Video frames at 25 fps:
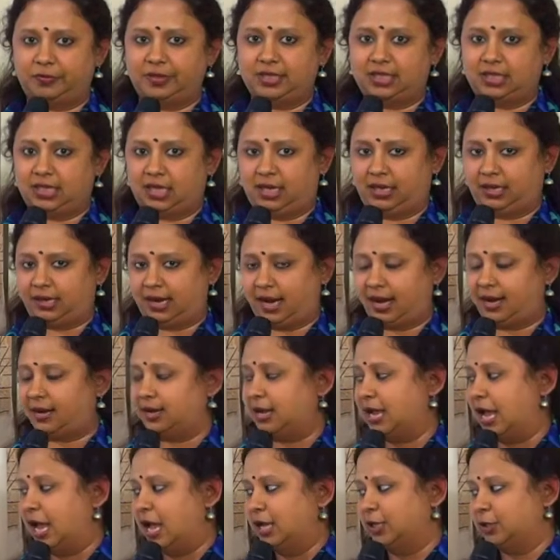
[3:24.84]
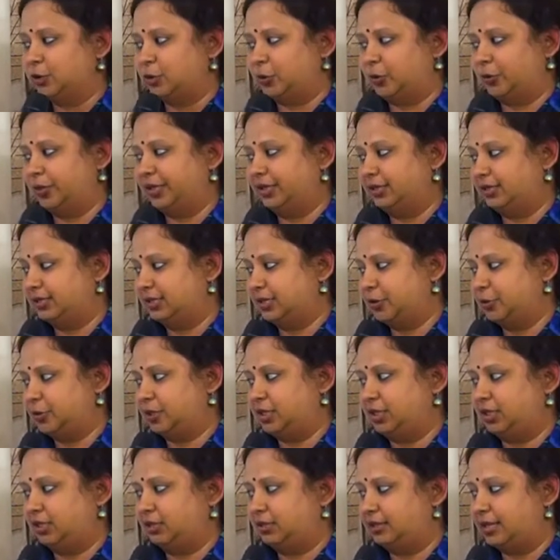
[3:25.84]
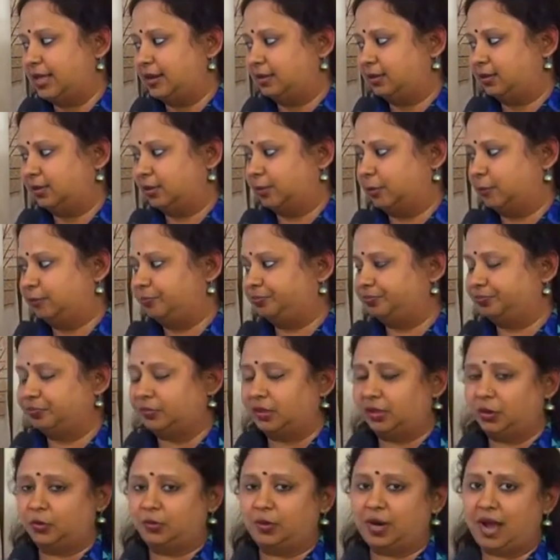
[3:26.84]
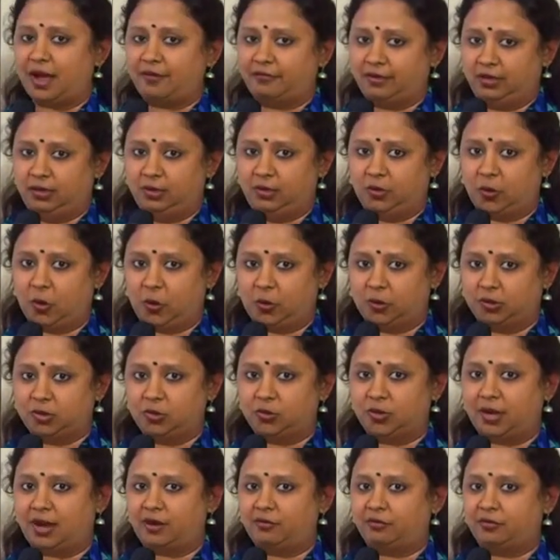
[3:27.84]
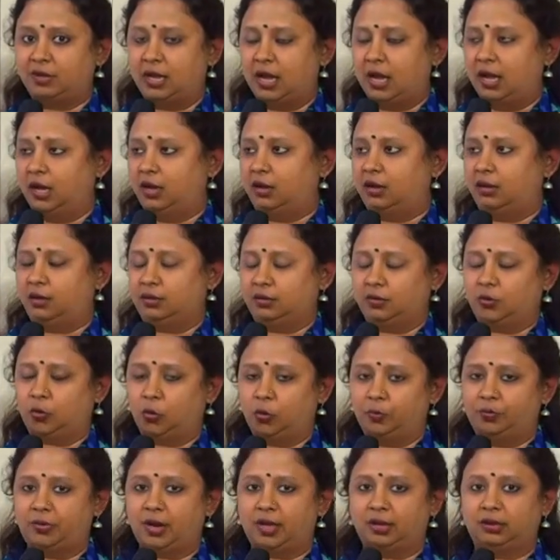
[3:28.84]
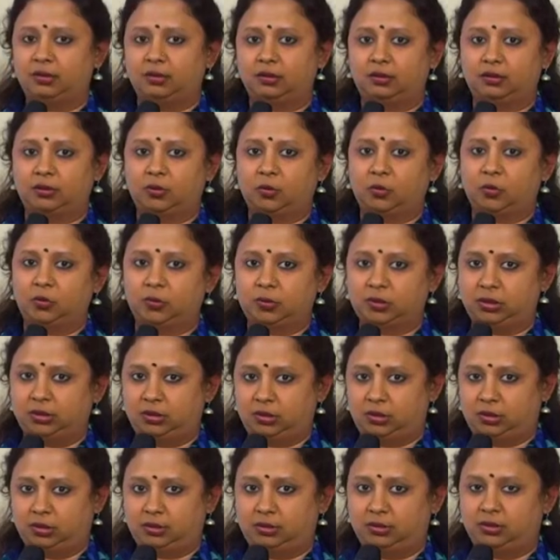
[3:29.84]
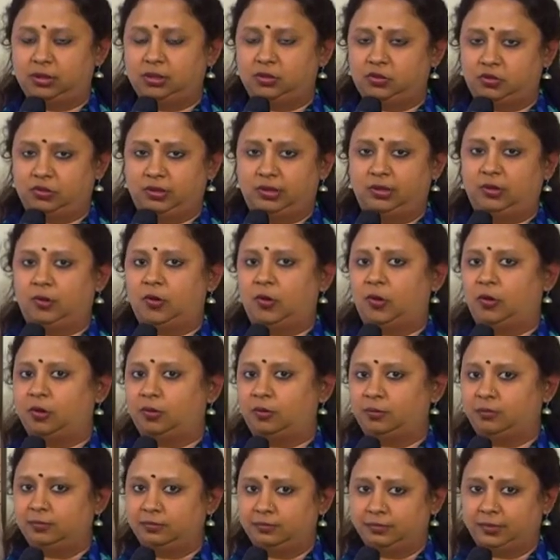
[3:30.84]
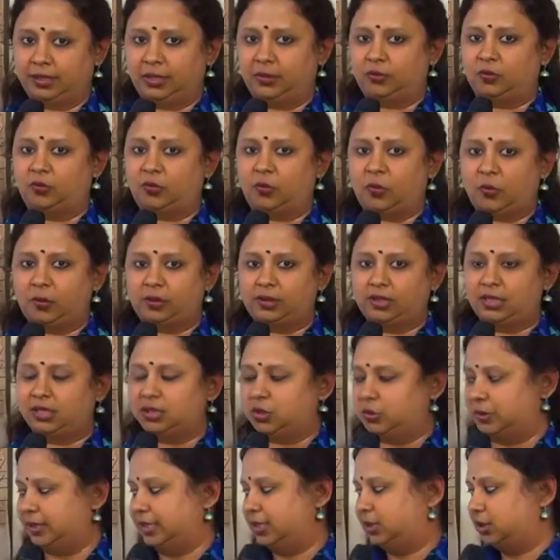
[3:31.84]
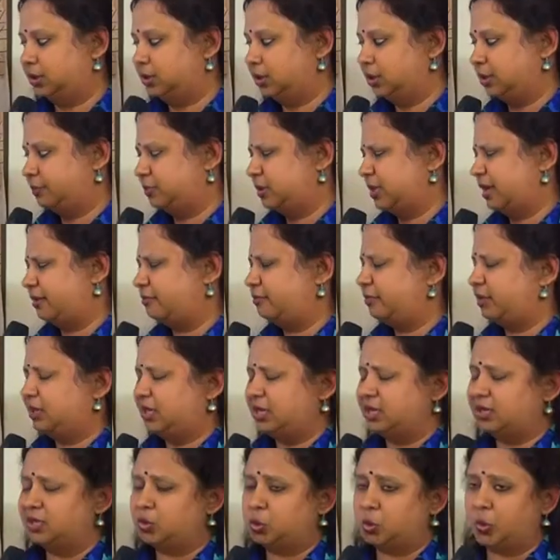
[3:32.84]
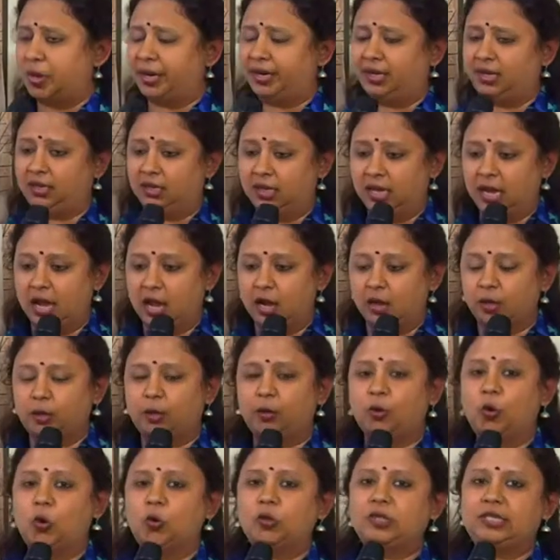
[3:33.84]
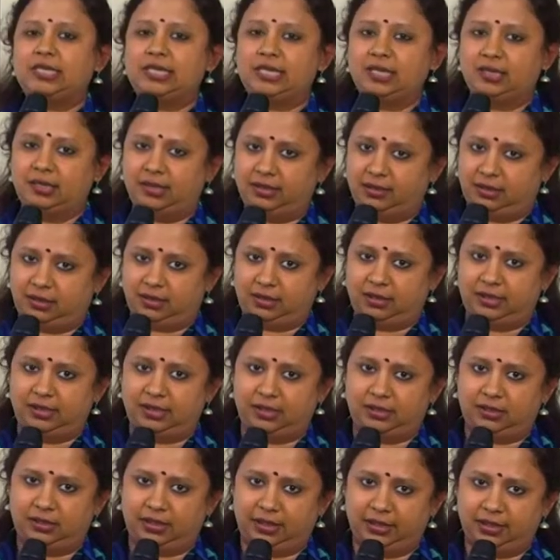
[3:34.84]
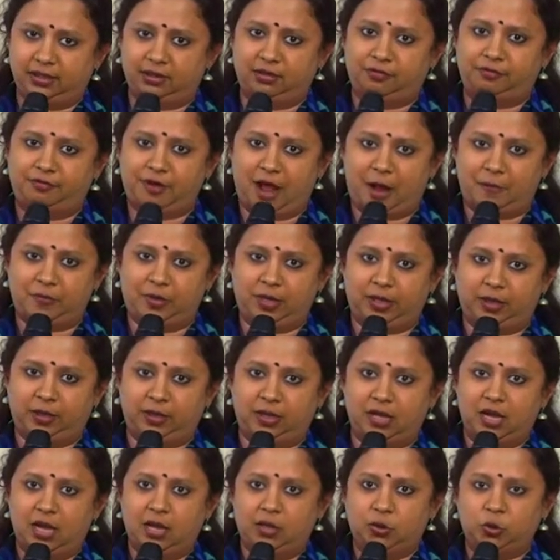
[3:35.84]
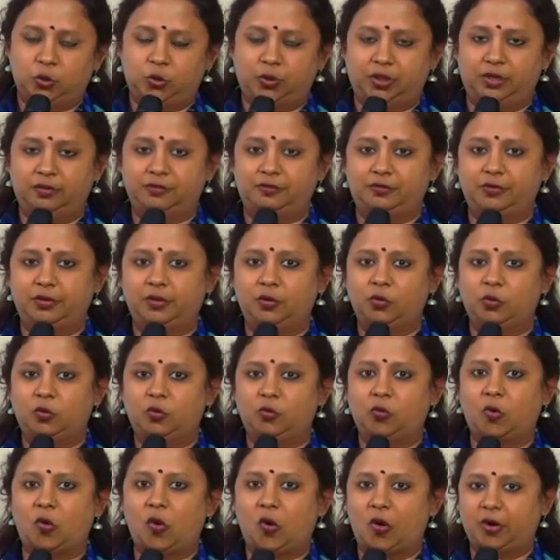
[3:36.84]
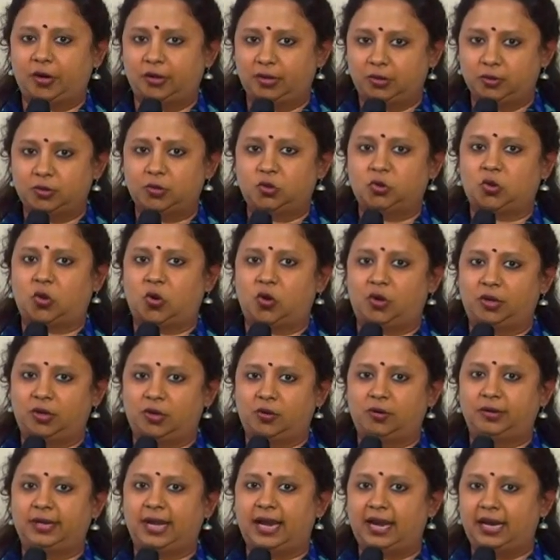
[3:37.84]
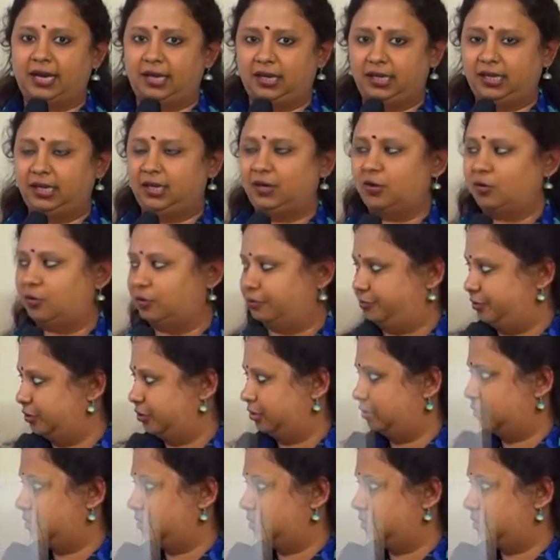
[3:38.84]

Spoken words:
we say, right? So here you see that you have in-laws, you have co-brother, co-sister, sister-in-law, you know, all these relationships, everything is very closely knit in an Indian family. So if you want to sort out any of your